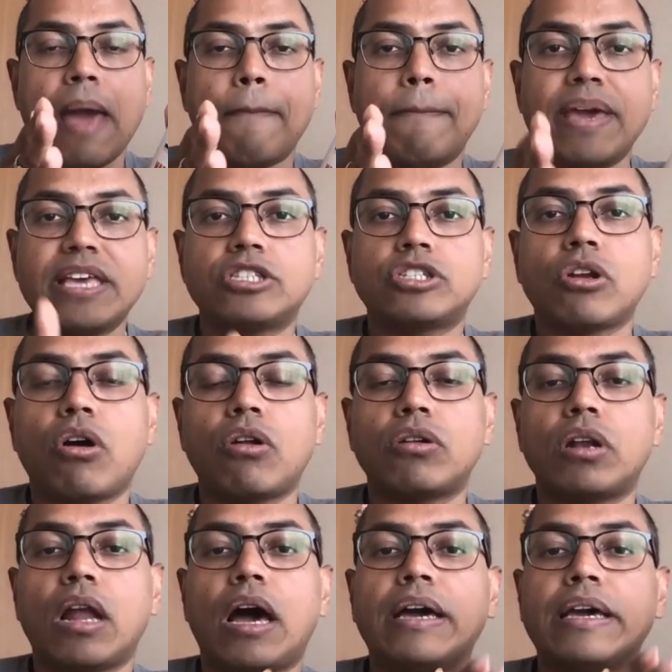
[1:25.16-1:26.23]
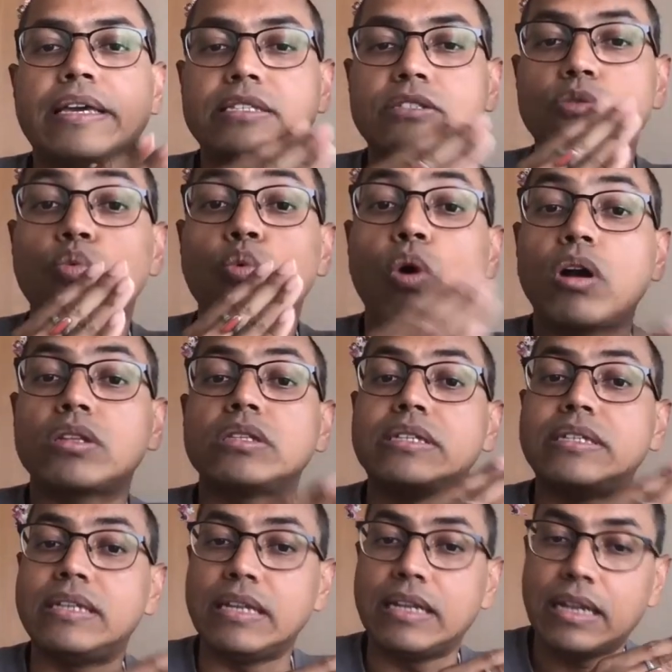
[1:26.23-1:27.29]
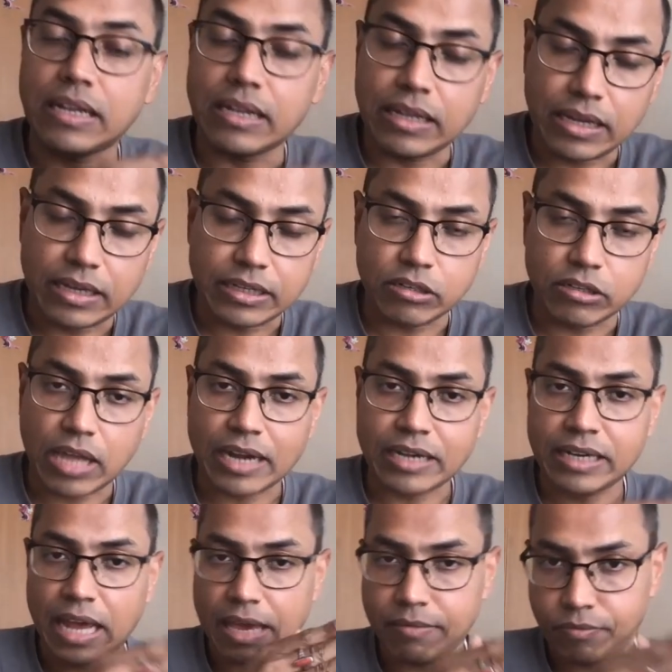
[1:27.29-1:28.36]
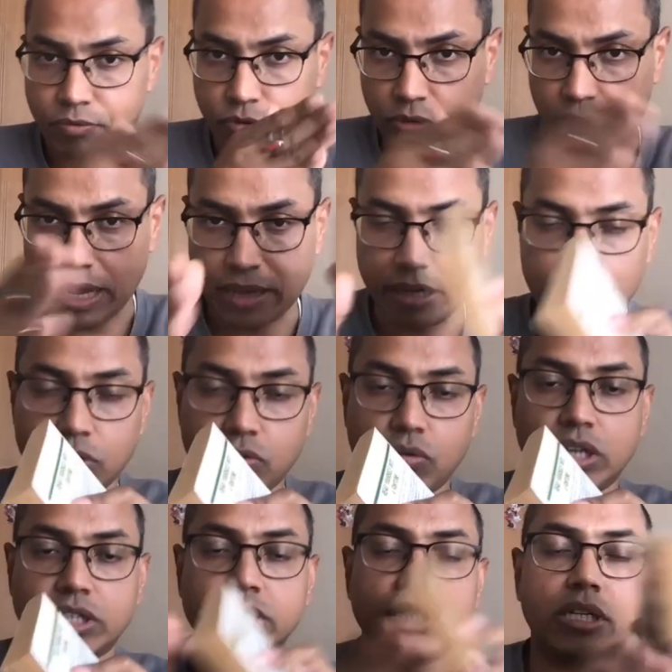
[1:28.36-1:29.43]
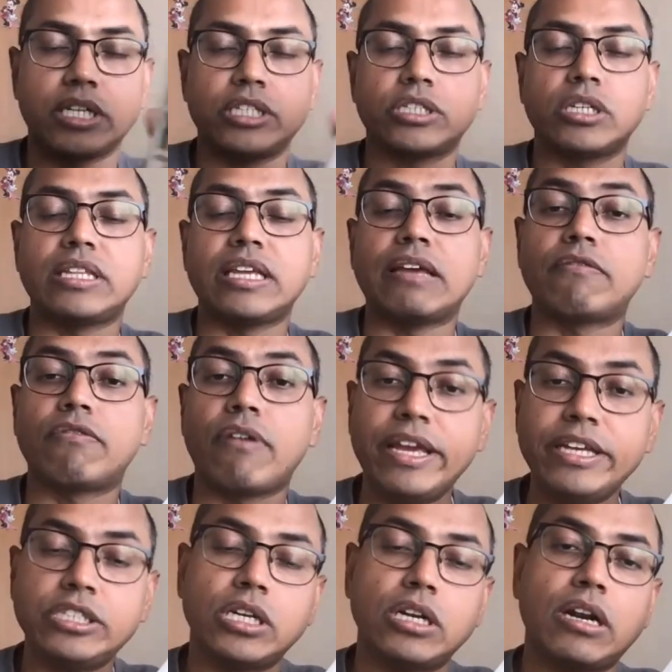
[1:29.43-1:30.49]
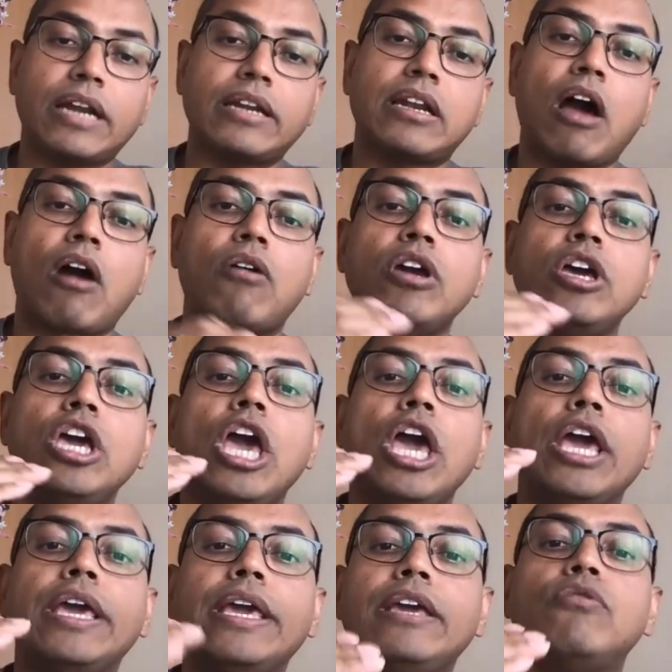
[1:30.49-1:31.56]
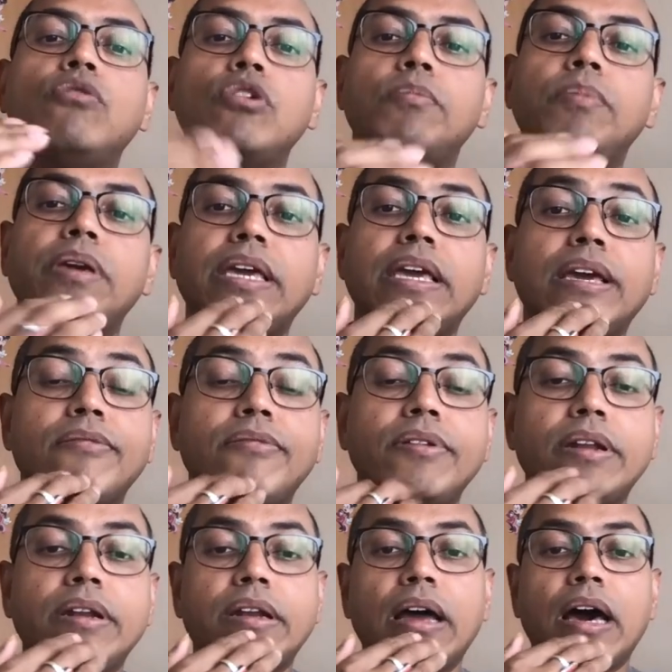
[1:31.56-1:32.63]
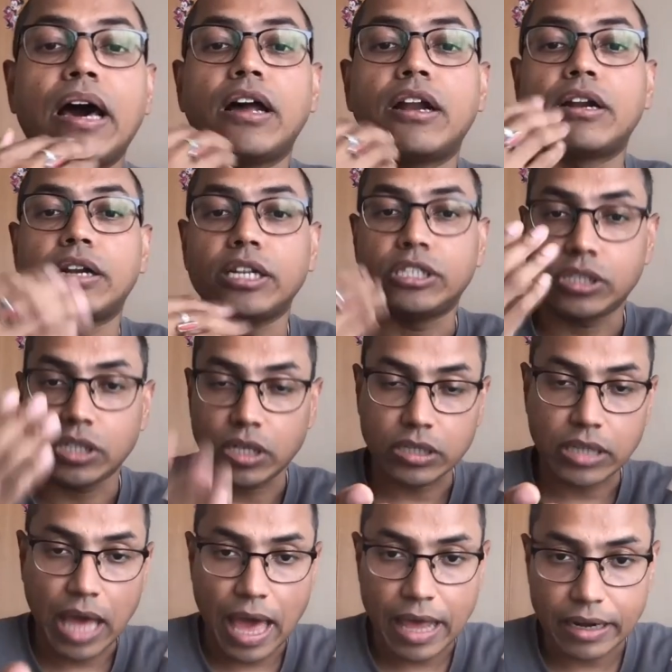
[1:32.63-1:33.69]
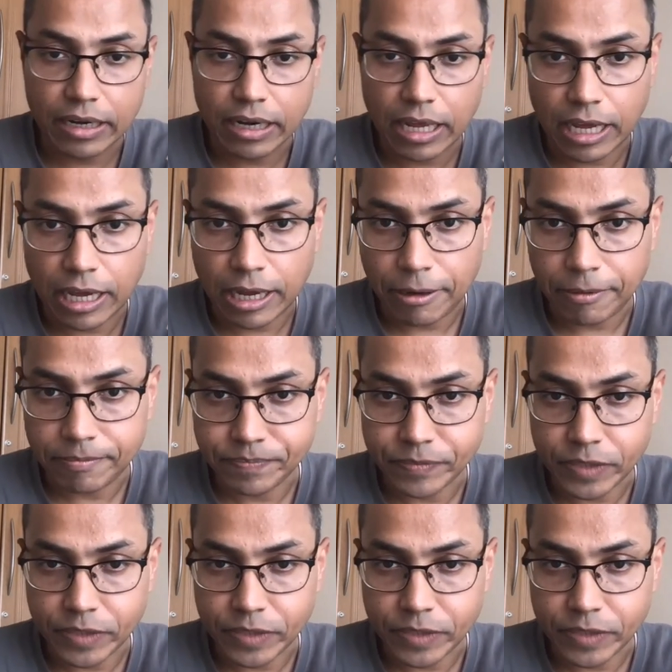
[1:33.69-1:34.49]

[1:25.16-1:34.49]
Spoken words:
based on his worth, that time, if you take into consideration the inflation right now, he would be even richer than,